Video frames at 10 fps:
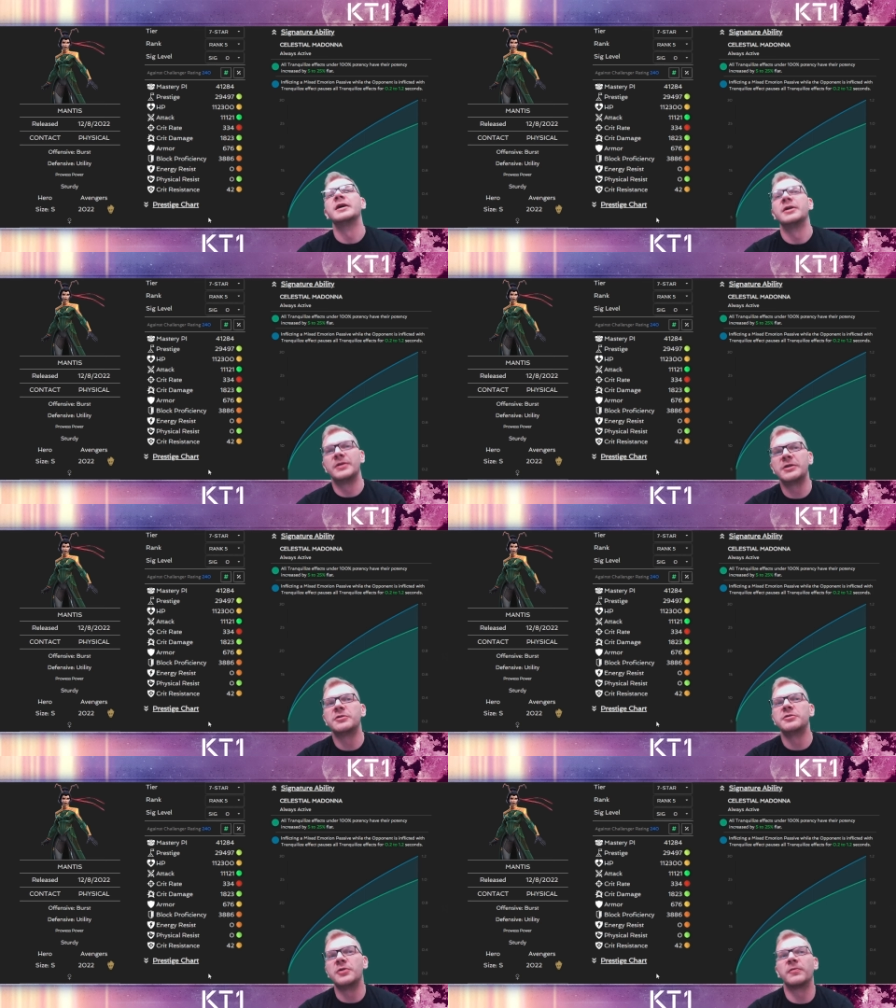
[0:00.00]
you need to
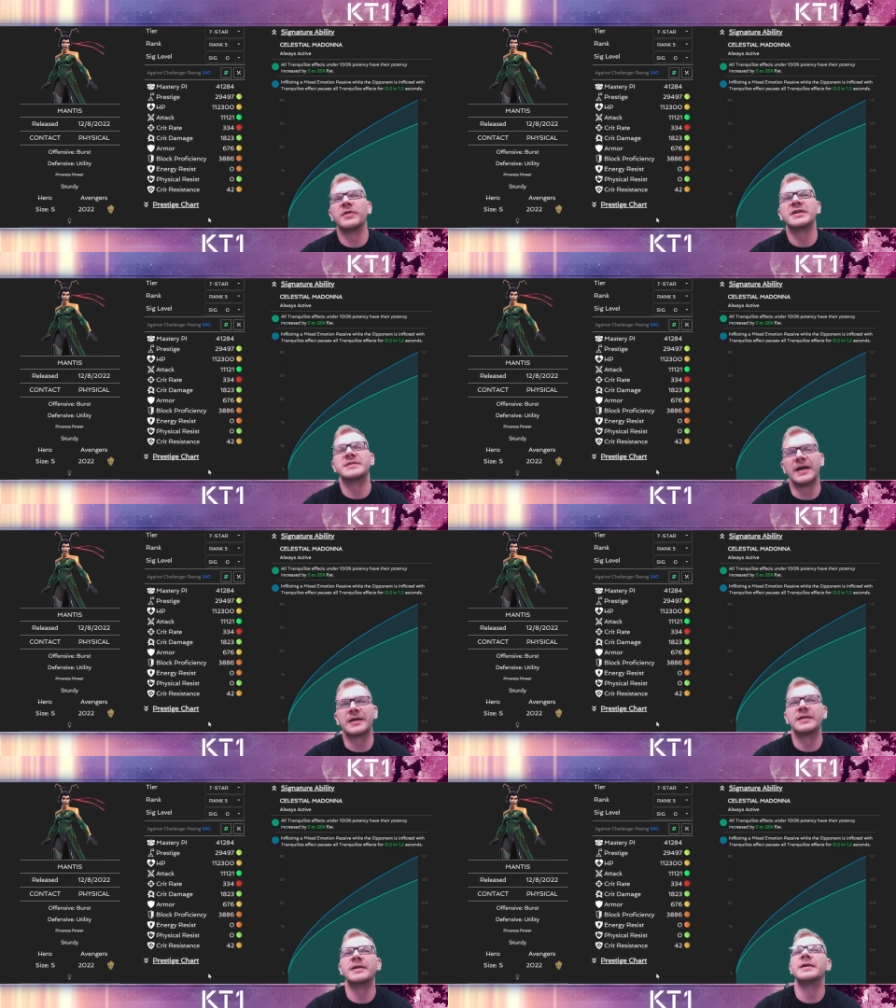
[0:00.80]
know
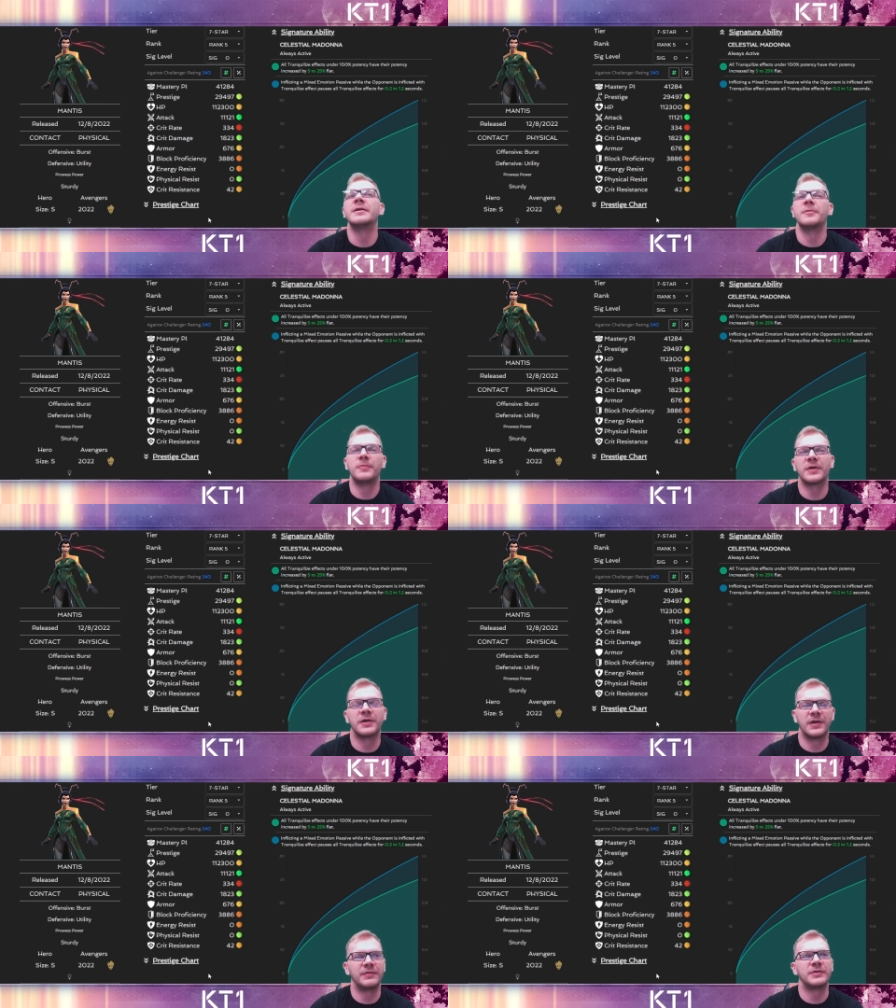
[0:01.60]
exactly what her
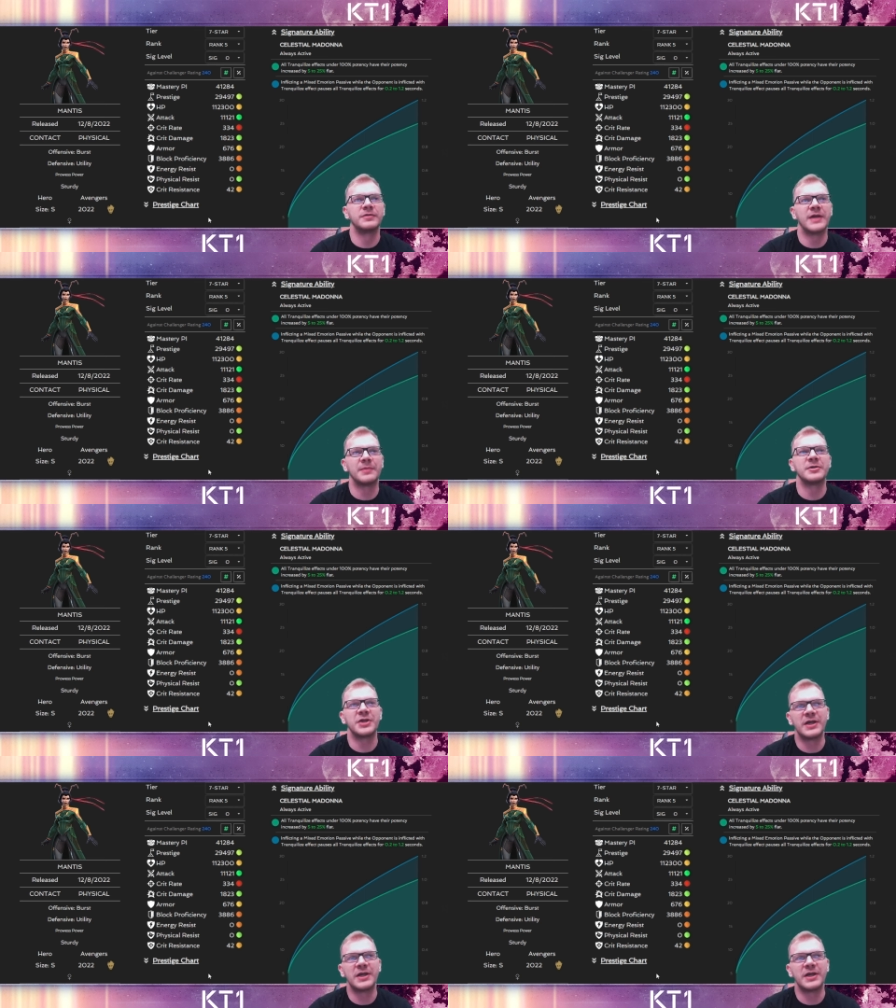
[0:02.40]
level 2 damage